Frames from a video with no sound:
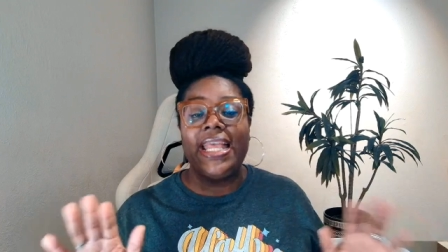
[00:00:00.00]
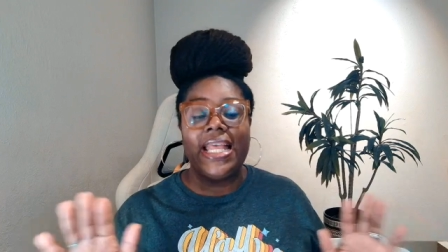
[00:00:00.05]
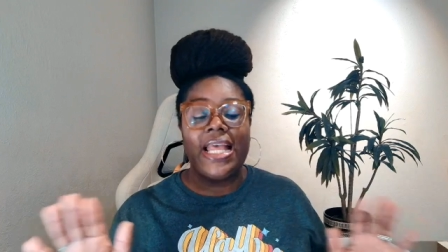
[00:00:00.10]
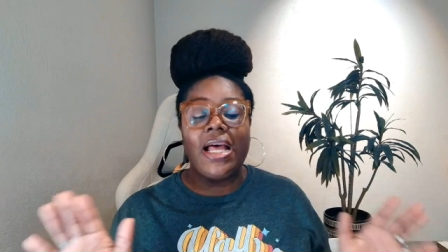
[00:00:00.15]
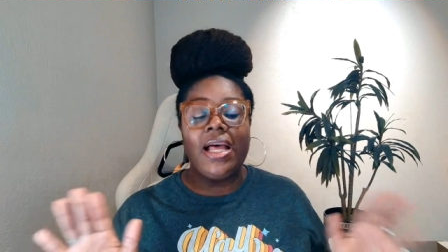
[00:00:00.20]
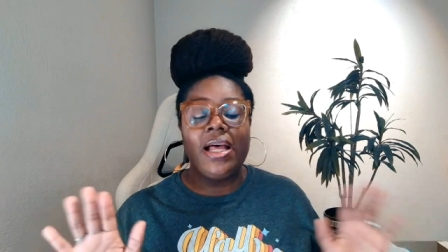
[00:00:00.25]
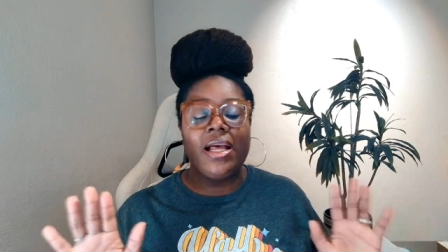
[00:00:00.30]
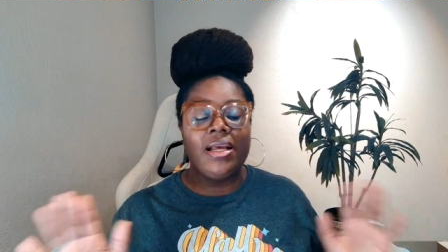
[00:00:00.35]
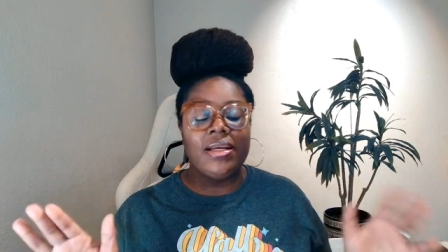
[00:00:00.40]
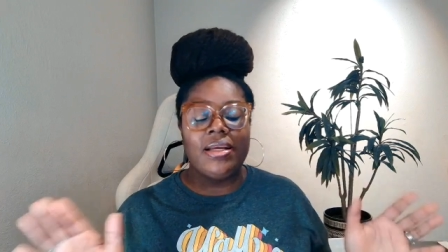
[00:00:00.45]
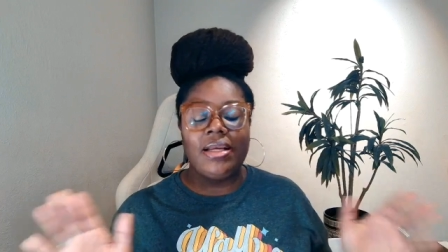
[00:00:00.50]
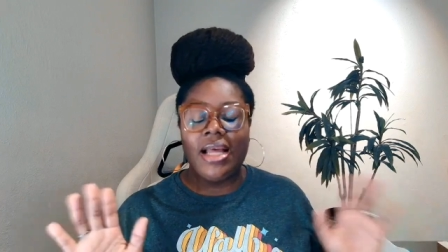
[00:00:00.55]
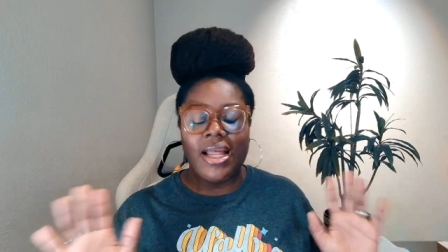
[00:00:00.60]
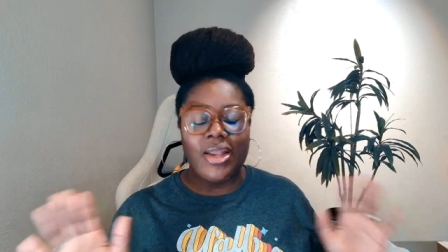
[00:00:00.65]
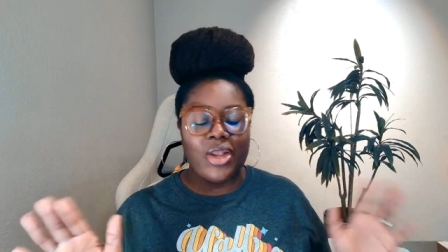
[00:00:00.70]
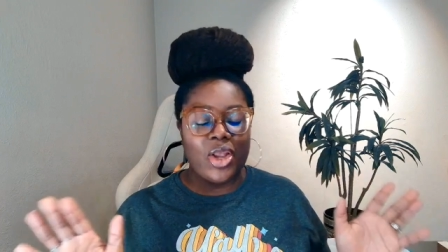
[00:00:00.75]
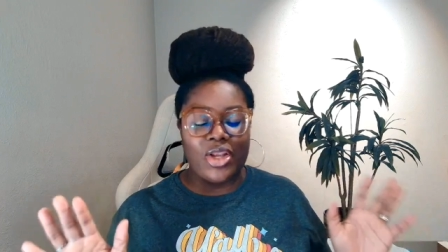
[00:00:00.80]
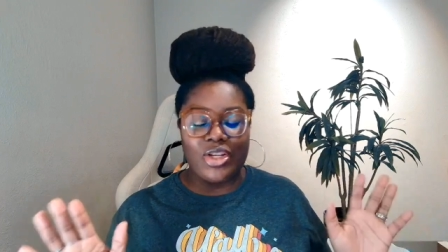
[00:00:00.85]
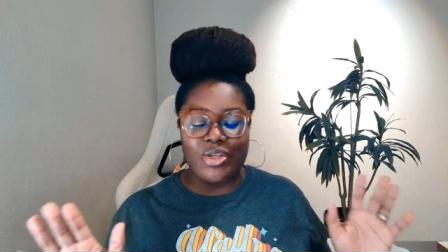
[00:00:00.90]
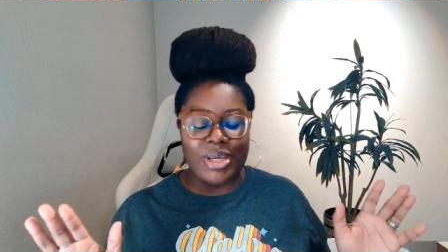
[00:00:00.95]
Uh, I
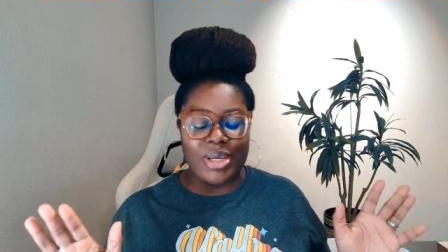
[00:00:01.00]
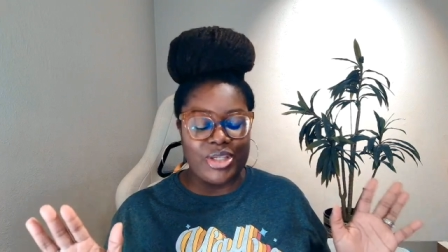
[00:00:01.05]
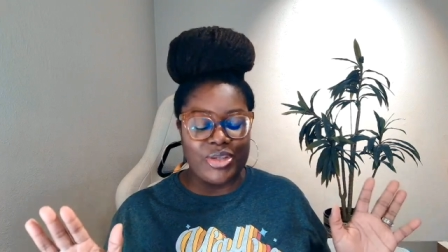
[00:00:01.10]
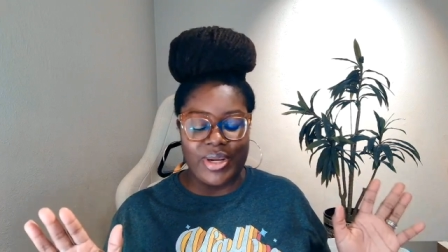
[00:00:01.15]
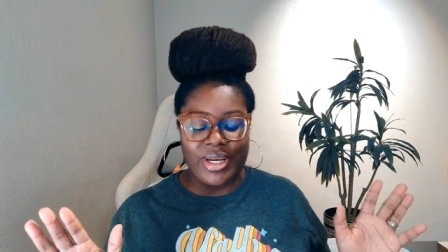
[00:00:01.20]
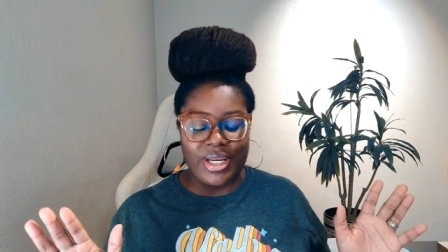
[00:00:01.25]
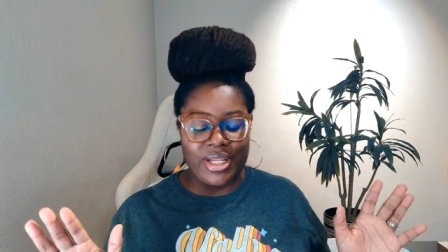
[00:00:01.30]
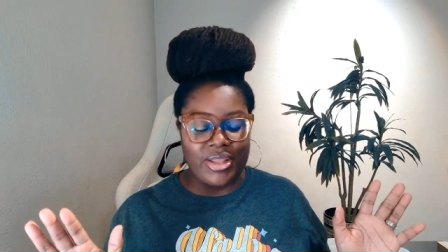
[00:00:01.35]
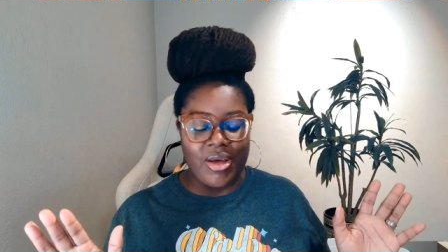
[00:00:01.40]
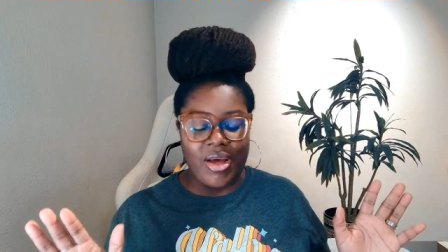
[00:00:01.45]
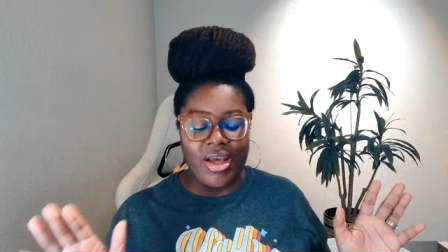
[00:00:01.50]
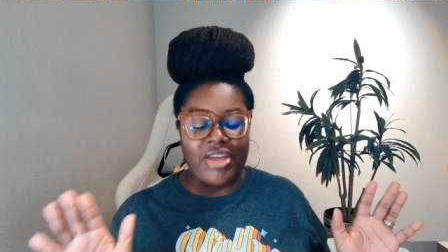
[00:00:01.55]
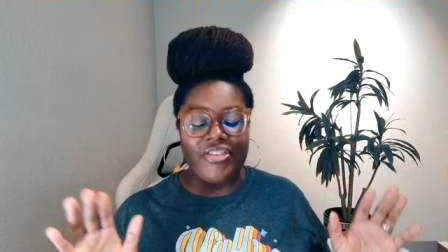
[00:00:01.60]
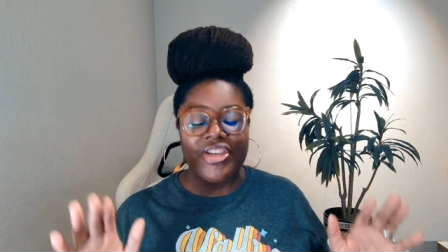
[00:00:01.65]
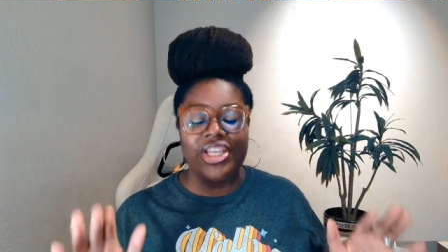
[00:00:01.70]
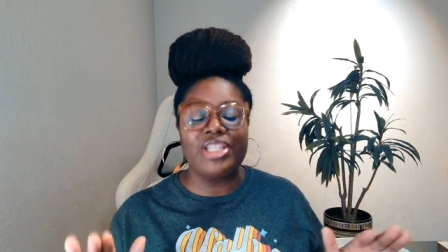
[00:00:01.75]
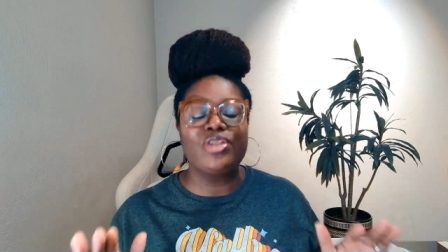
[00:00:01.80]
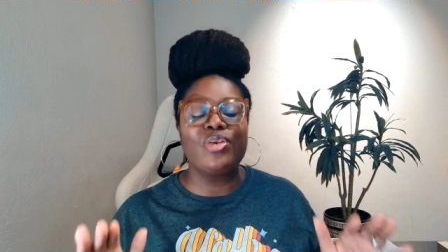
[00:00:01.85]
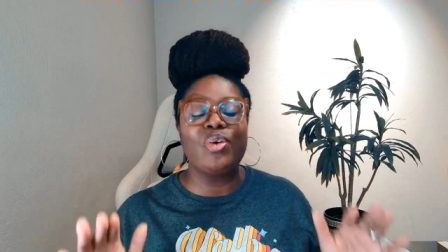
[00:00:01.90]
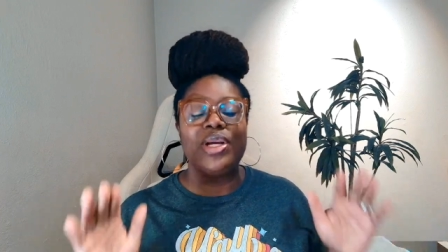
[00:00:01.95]
lost my train of thought. If
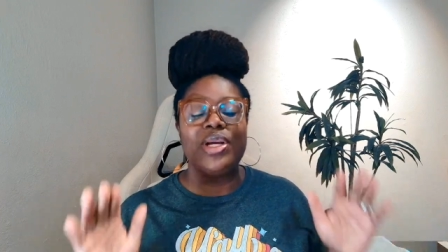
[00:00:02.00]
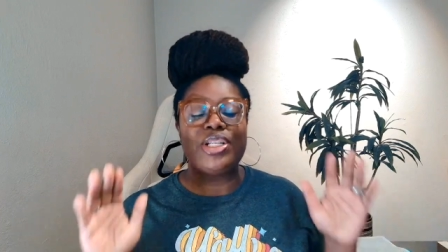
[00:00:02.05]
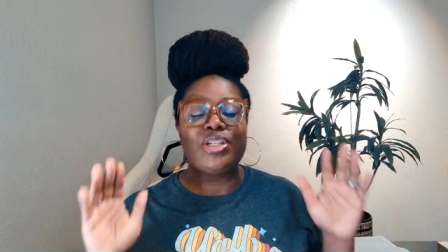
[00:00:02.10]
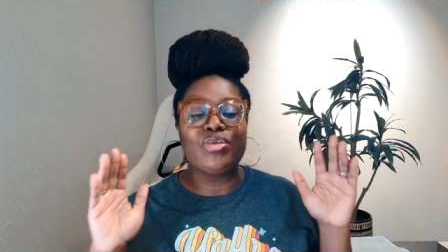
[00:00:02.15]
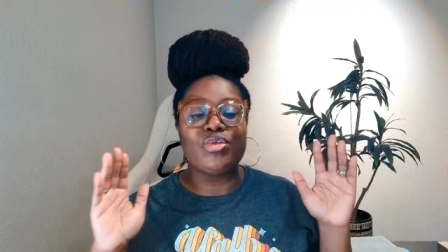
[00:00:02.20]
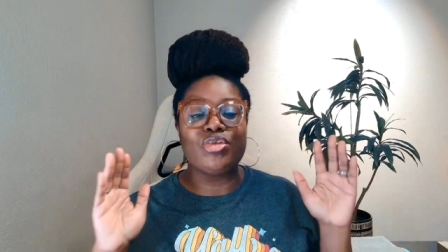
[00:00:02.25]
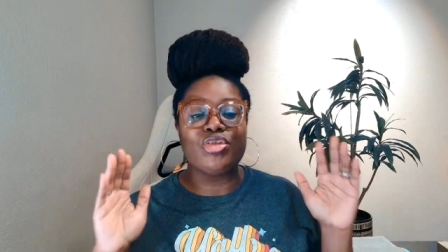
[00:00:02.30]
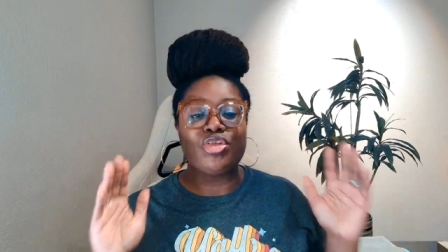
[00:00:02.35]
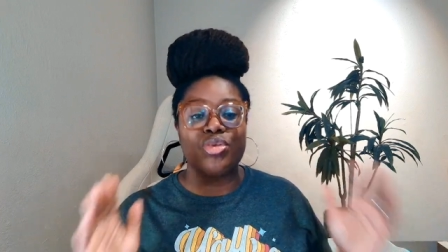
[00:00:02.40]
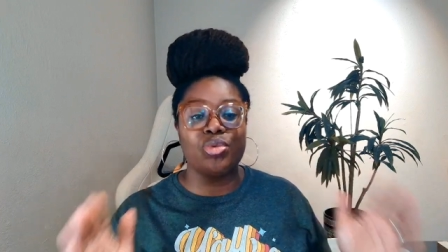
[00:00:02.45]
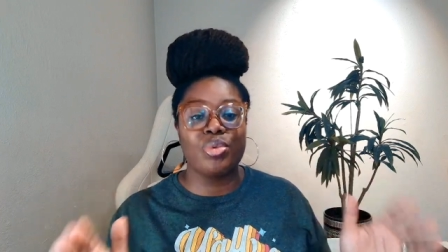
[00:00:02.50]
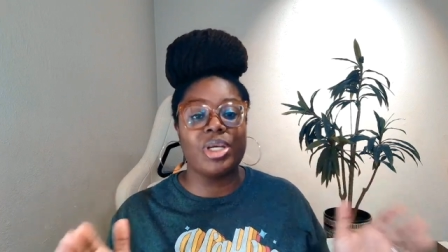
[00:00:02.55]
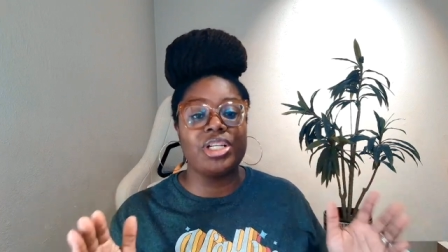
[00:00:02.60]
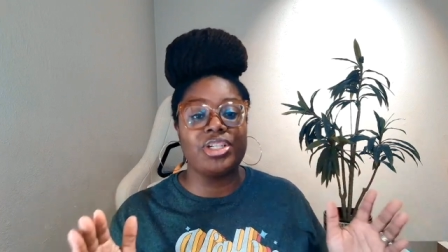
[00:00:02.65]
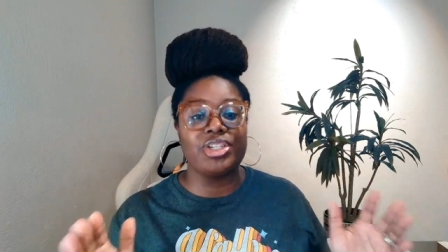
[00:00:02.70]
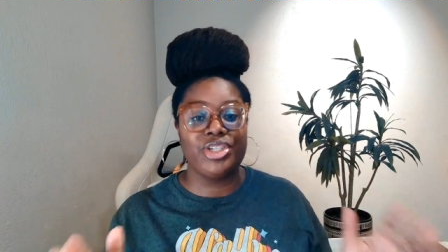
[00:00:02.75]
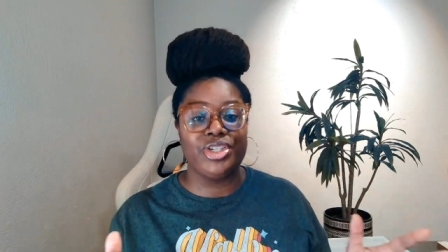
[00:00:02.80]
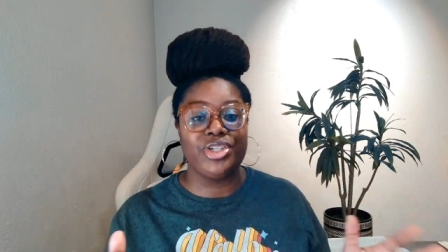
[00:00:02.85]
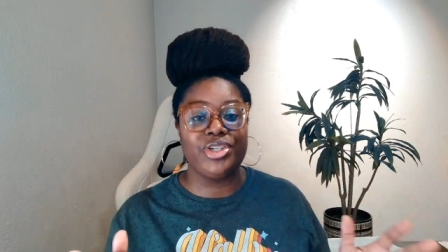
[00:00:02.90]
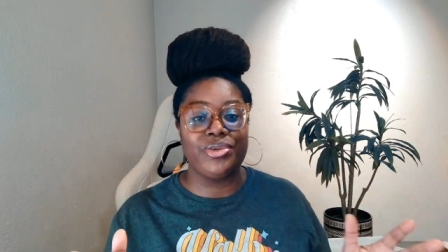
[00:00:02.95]
he's going to
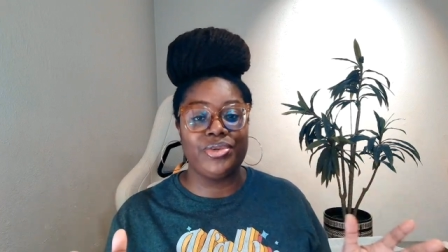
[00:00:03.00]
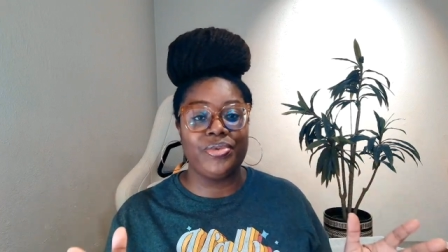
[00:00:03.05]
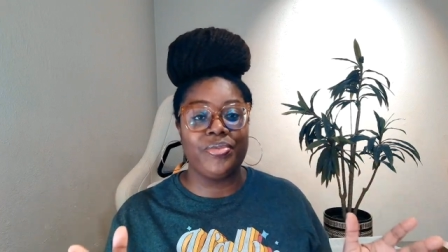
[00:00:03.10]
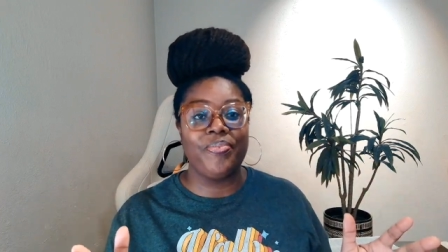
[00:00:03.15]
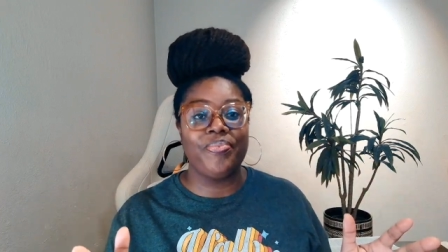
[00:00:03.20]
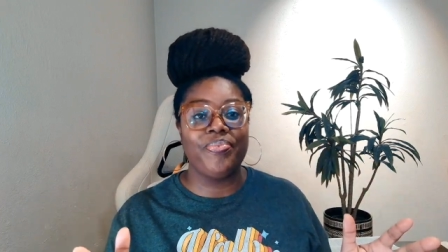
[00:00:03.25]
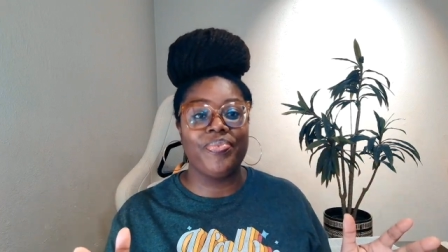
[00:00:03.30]
trust you